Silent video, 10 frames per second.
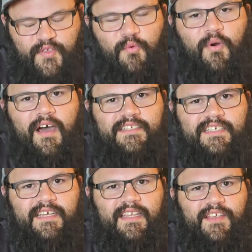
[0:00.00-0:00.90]
if you
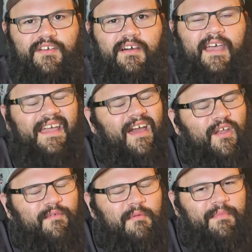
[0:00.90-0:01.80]
watch it and you're like, I
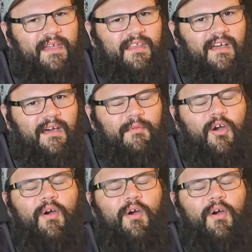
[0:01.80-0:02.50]
don't know if I'm going to pick it up.